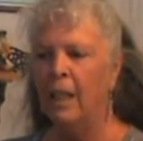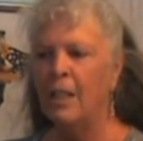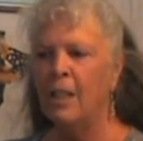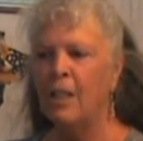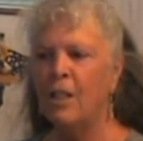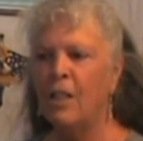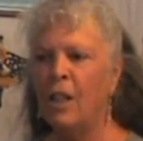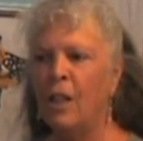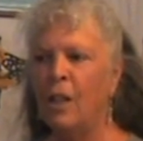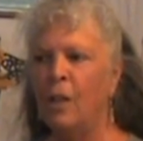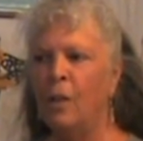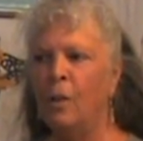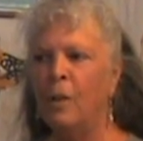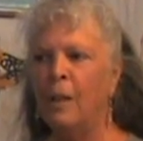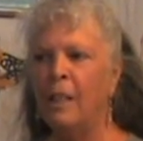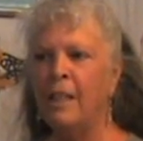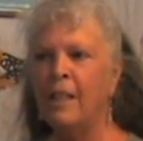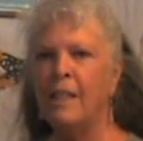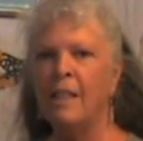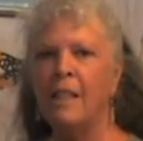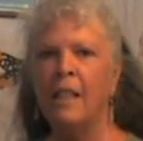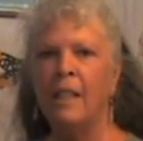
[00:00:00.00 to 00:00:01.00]
So I
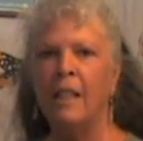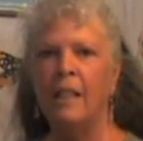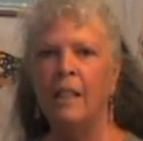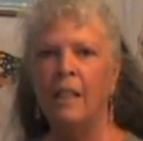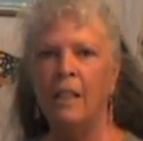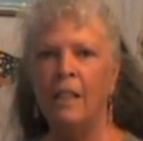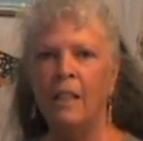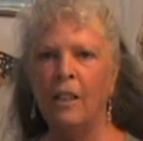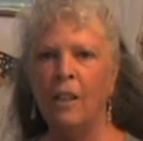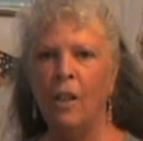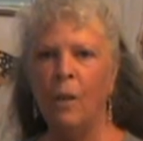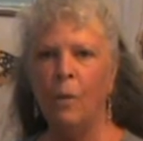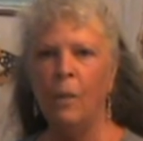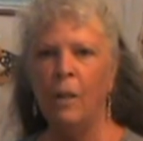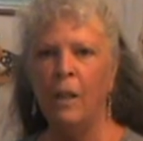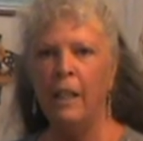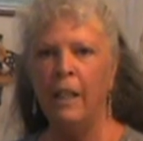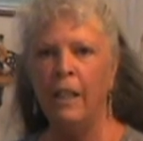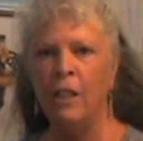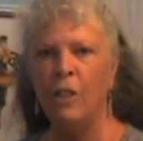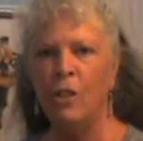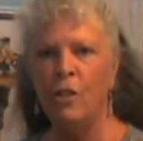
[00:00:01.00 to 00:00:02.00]
decided to go
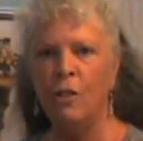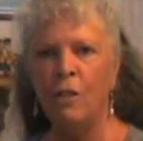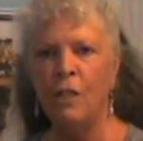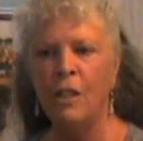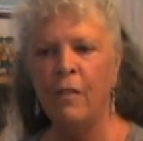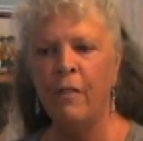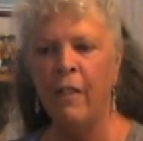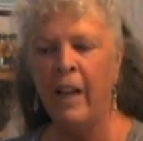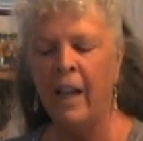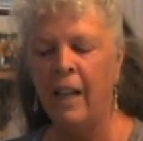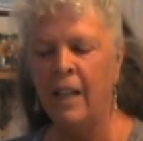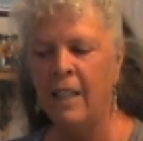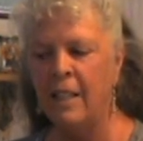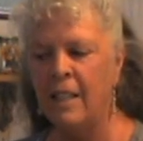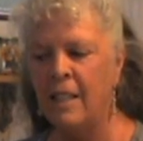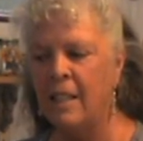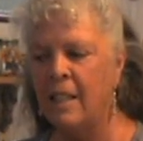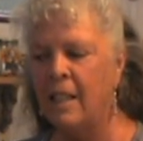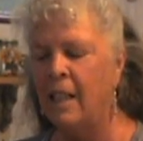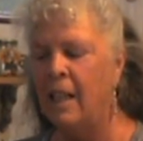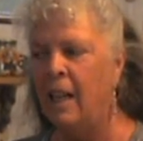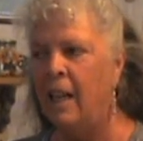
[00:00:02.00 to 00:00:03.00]
on a juice
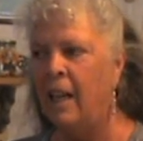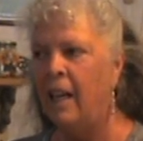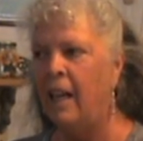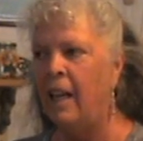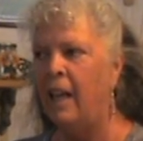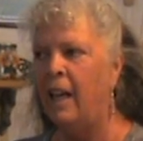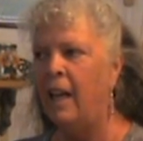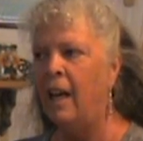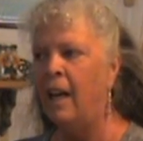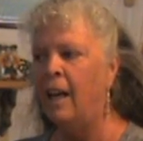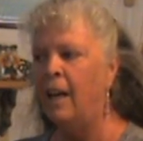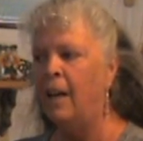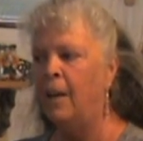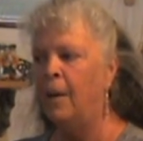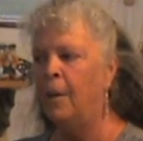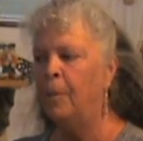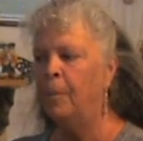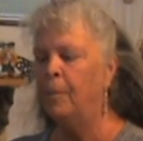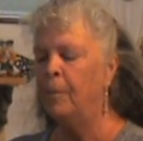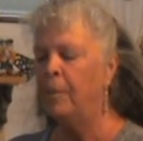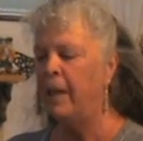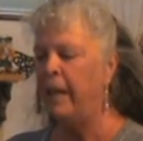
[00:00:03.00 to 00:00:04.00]
fast,
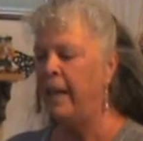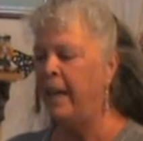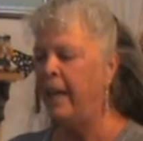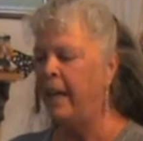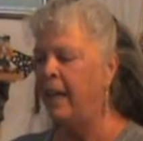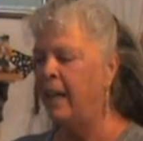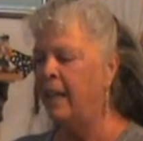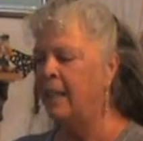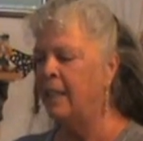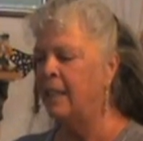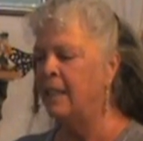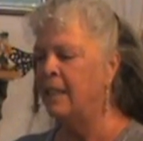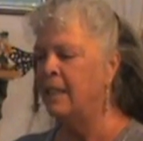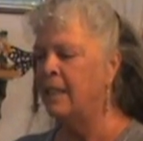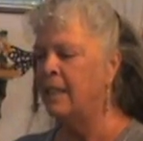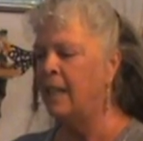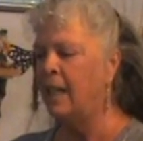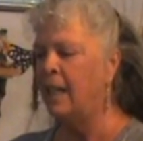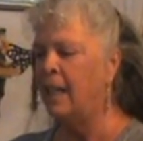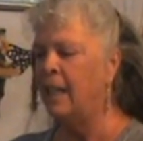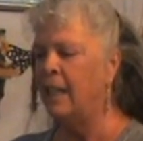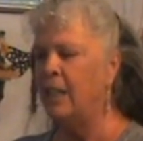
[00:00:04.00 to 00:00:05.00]
and
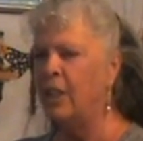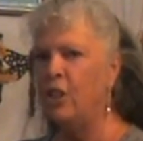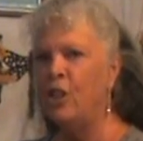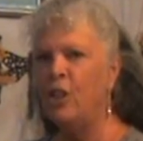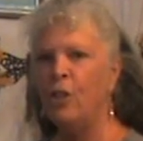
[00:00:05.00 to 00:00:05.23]
I